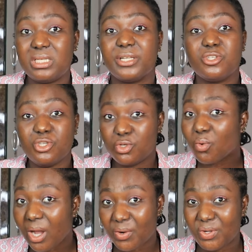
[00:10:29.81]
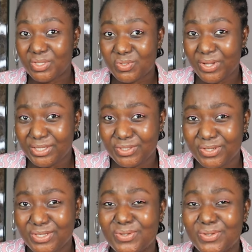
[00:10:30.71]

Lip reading: that you are going to enjoy.